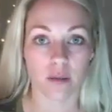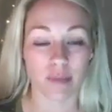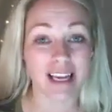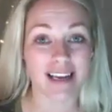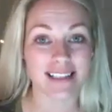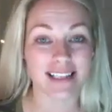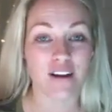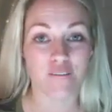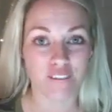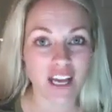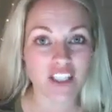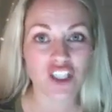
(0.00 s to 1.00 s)
because
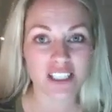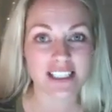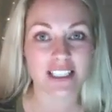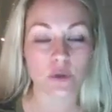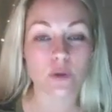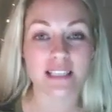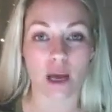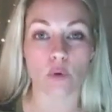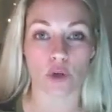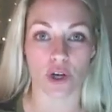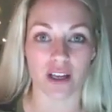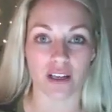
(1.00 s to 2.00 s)
veggies do
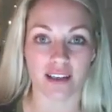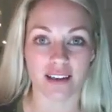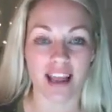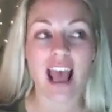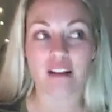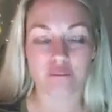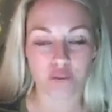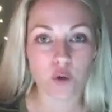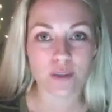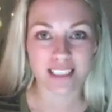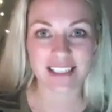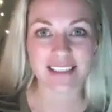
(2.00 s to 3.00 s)
sound good and
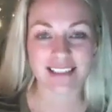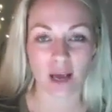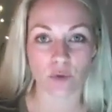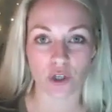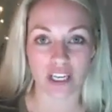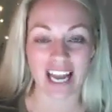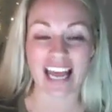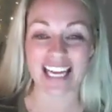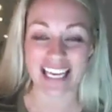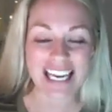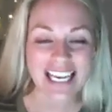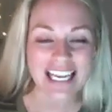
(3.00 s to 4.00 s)
fruit does sound good and
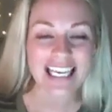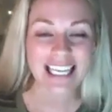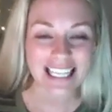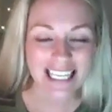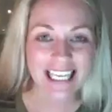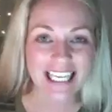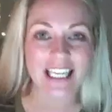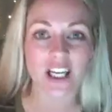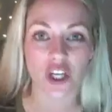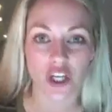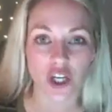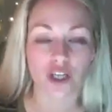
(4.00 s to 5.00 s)
eating clean,
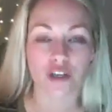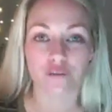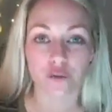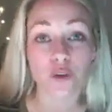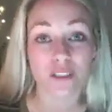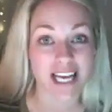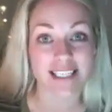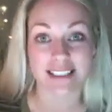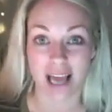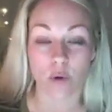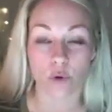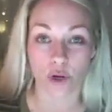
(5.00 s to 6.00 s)
good food does
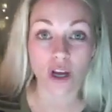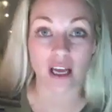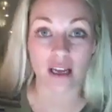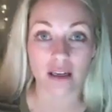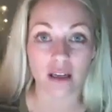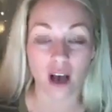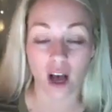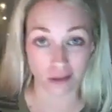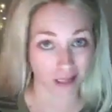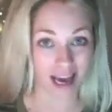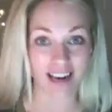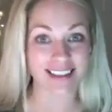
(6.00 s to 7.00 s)
sound good a
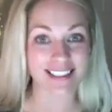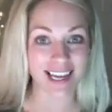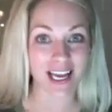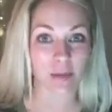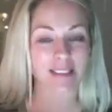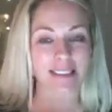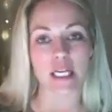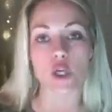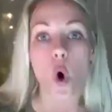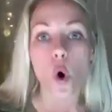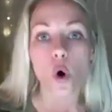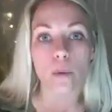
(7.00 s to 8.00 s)
lot of the time because I
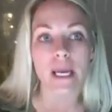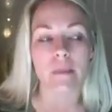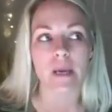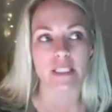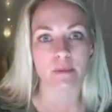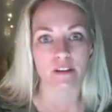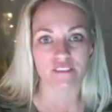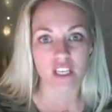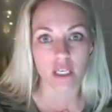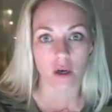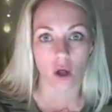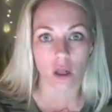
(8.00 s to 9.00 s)
know the way it makes me
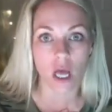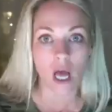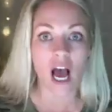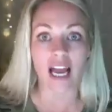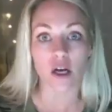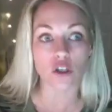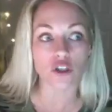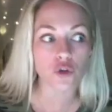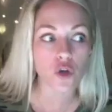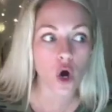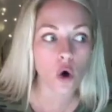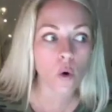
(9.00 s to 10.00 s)
feel. I also
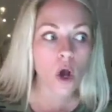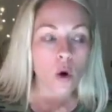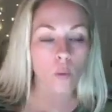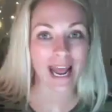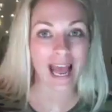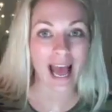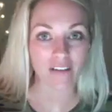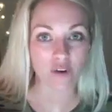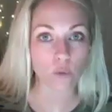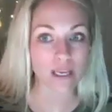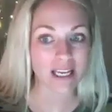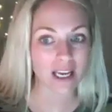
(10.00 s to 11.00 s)
know when I have
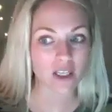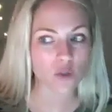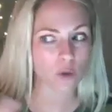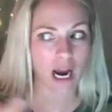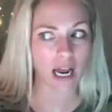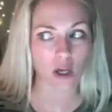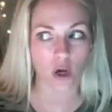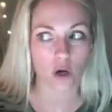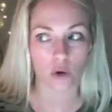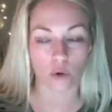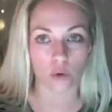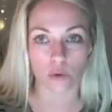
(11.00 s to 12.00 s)
a weekend where I
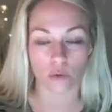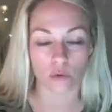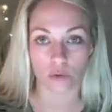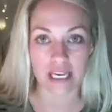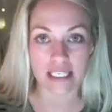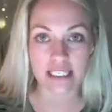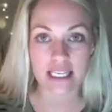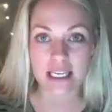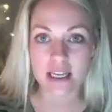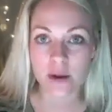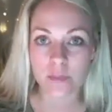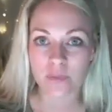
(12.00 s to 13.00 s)
go crazy,